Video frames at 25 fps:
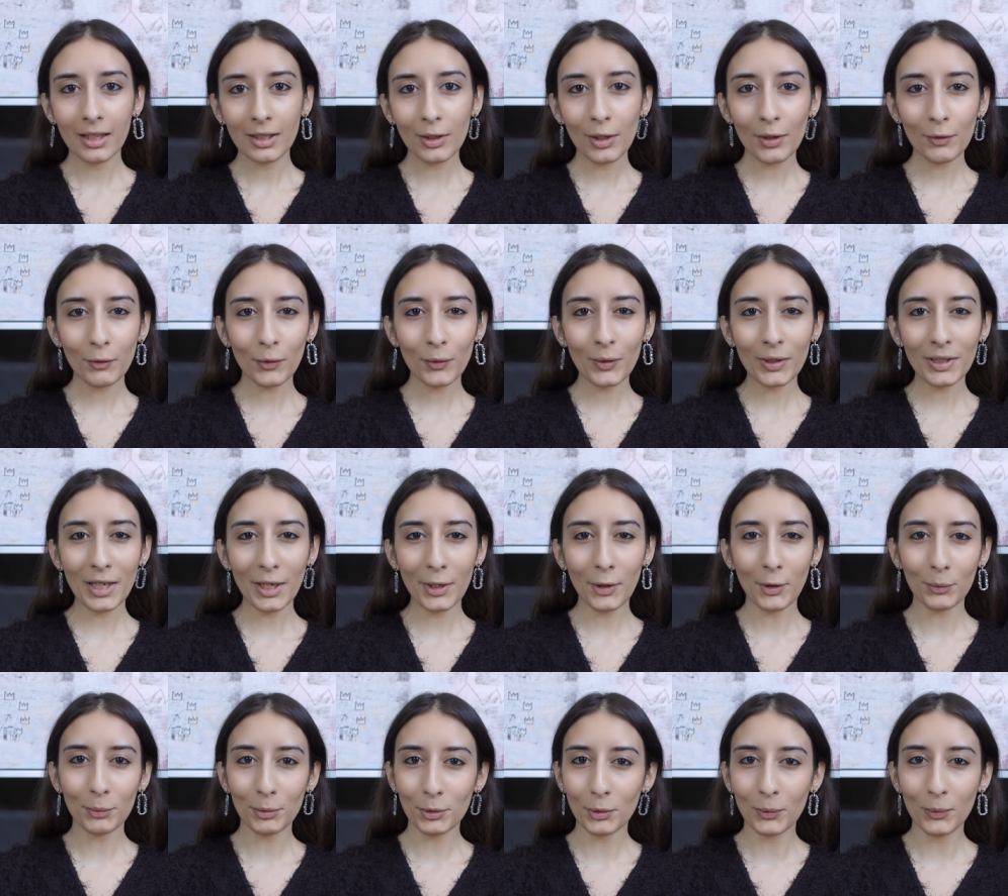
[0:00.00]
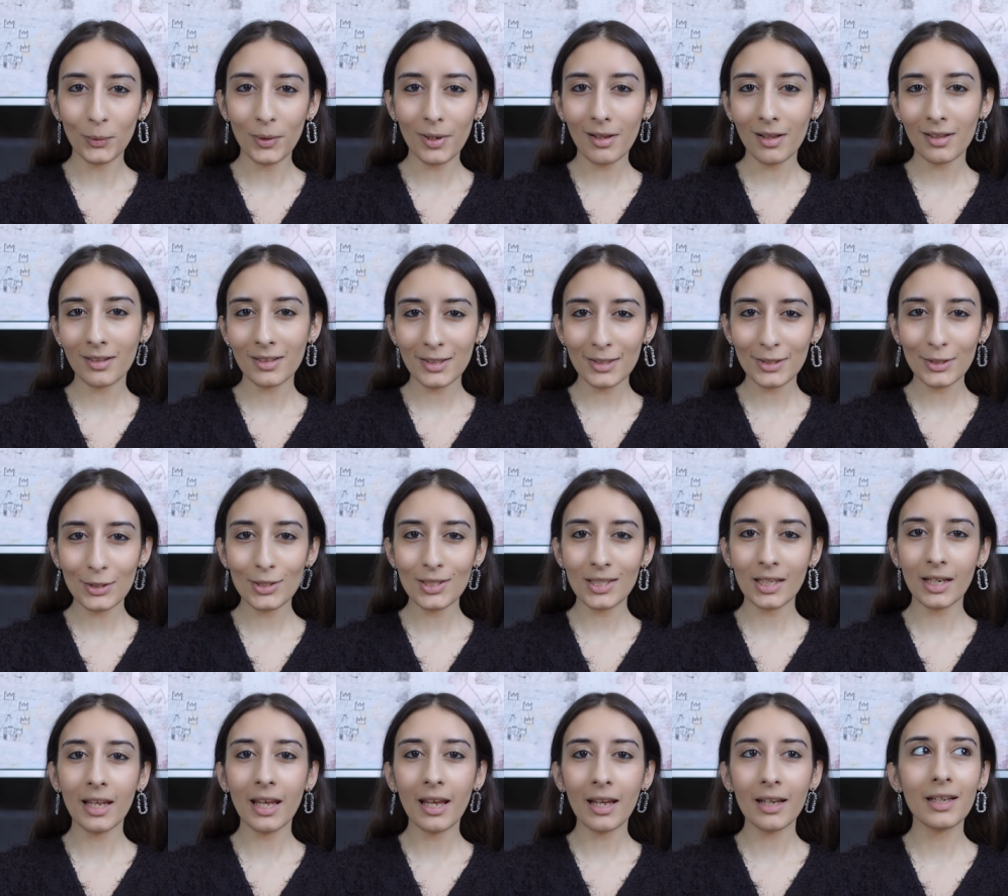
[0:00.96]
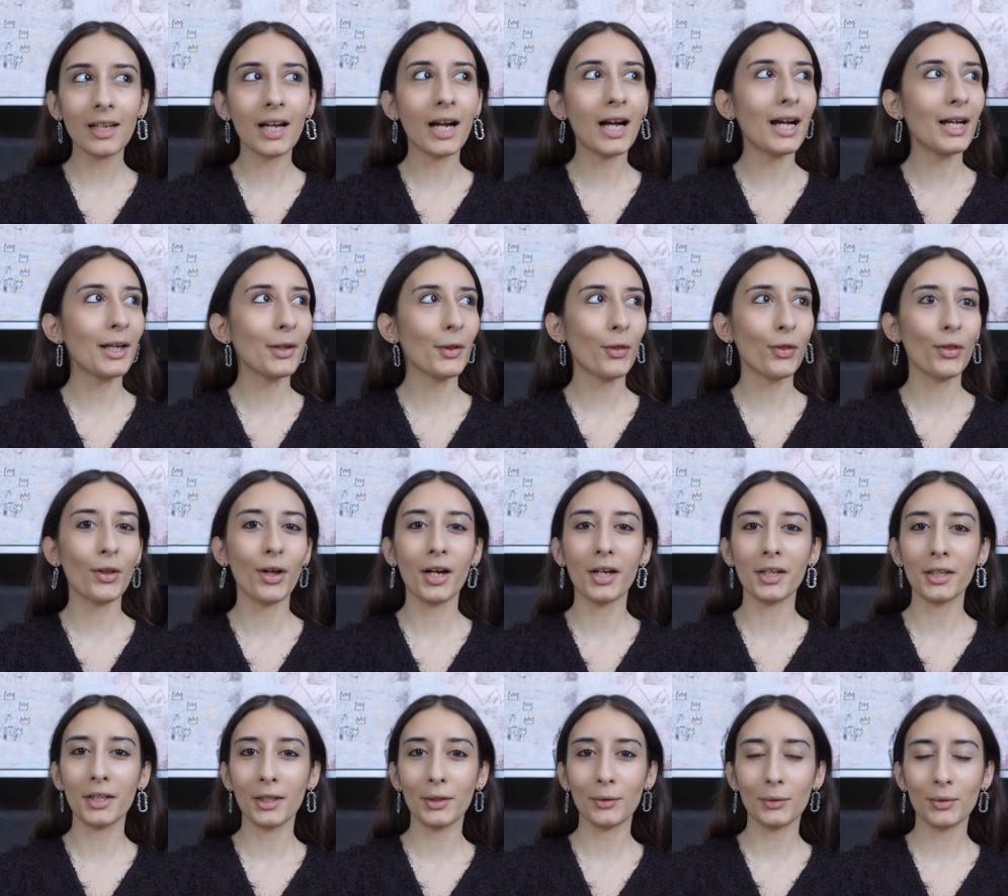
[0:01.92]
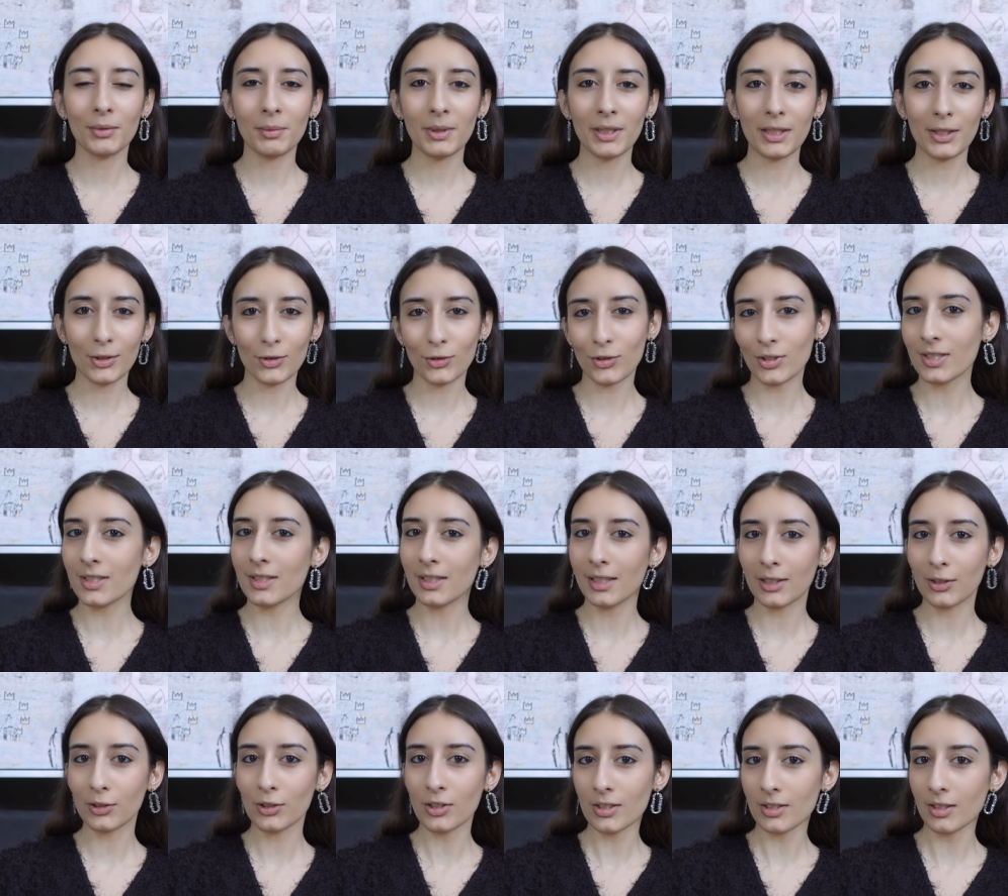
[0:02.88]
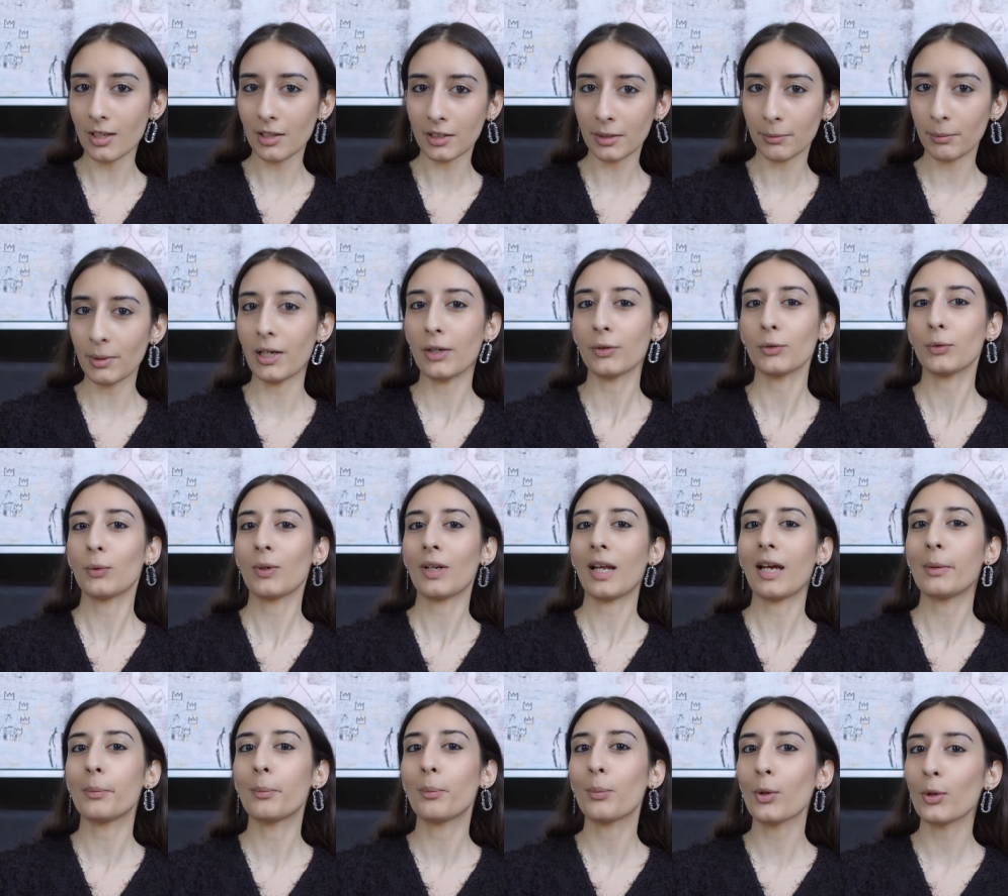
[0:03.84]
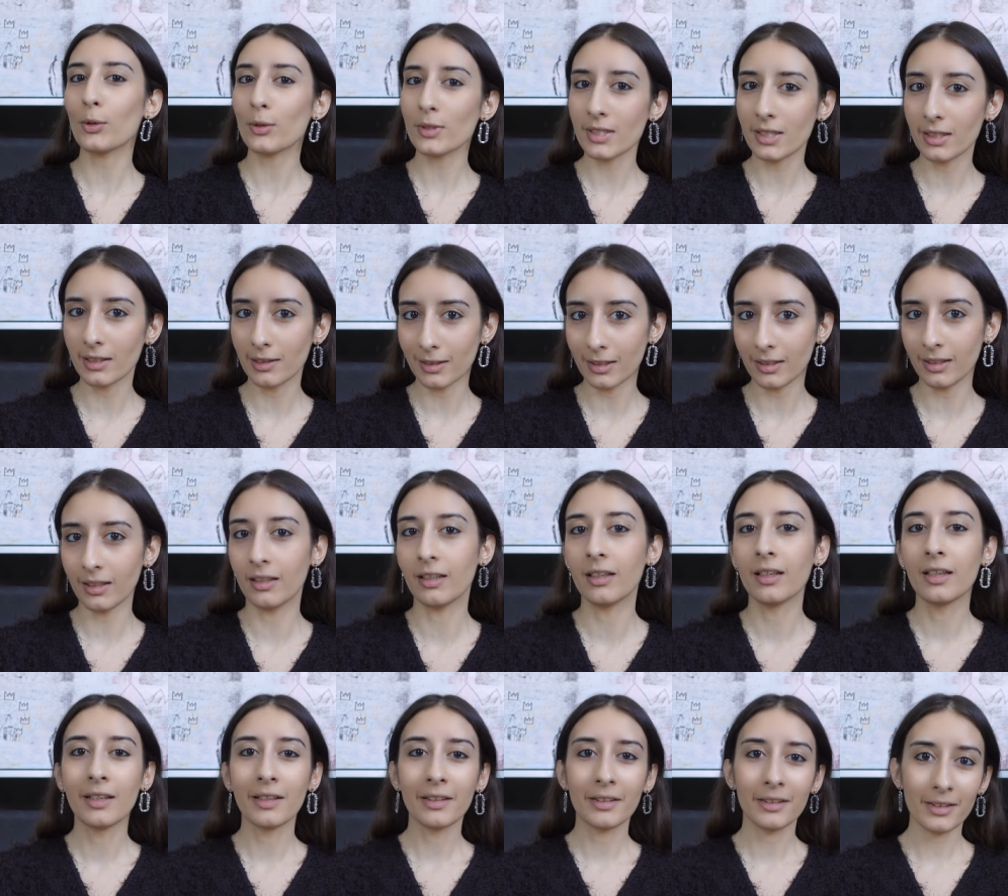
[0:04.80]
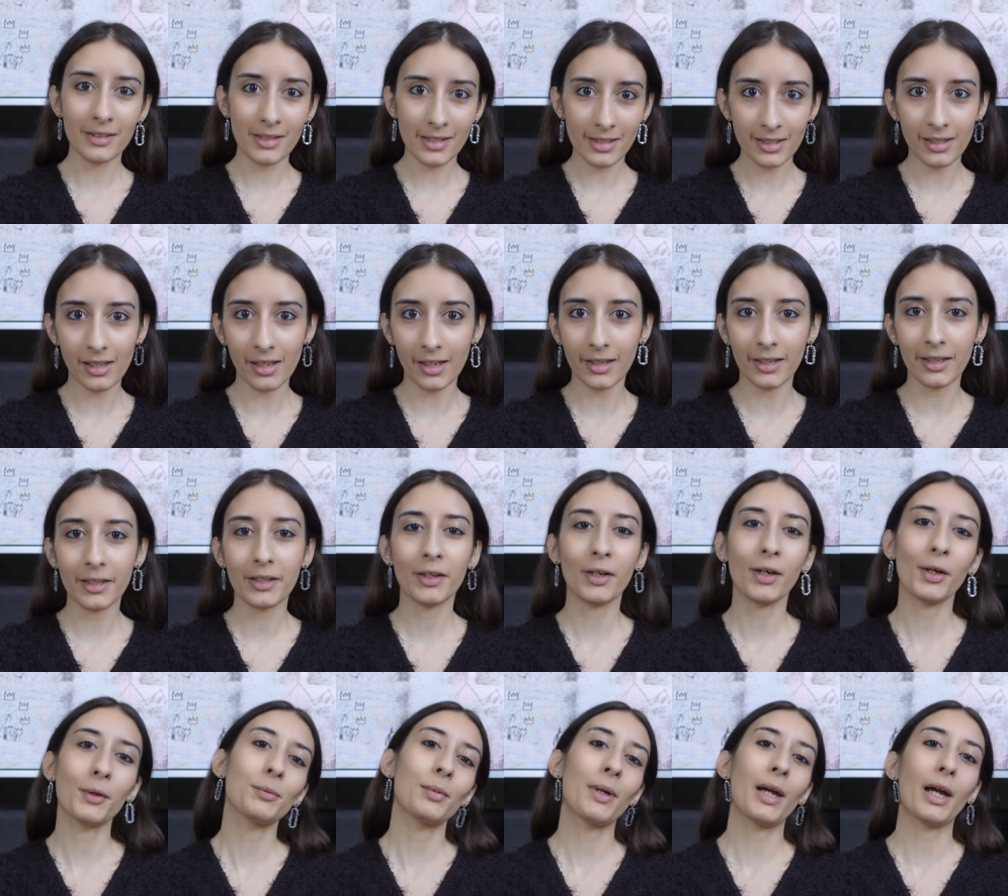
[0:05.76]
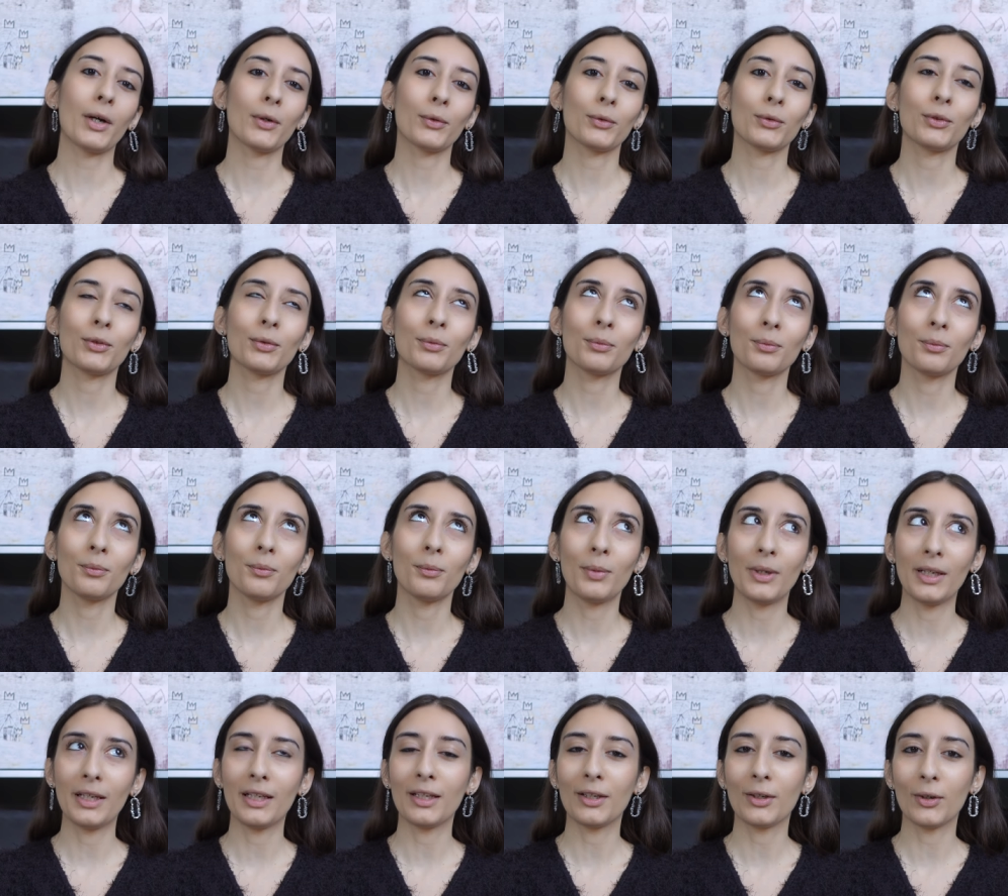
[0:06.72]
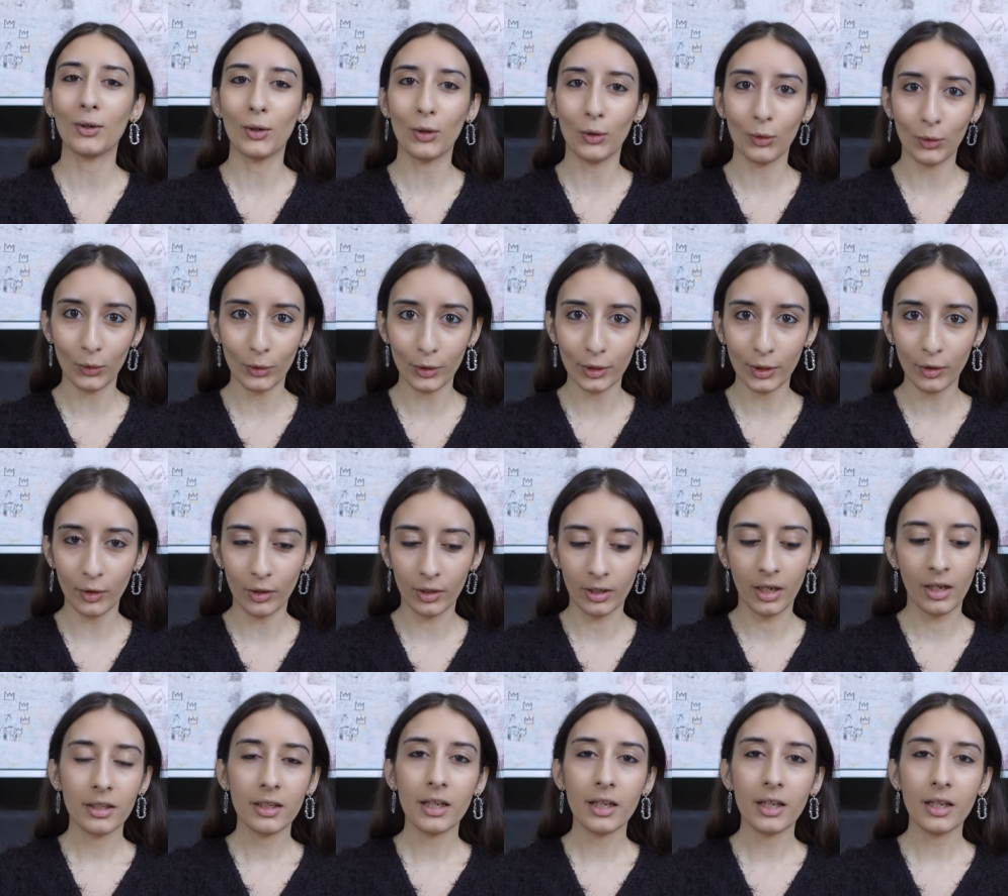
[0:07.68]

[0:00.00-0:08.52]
Hello everyone, I hope you're well. Today I thought it would be interesting to talk about what I personally dislike about being a lawyer.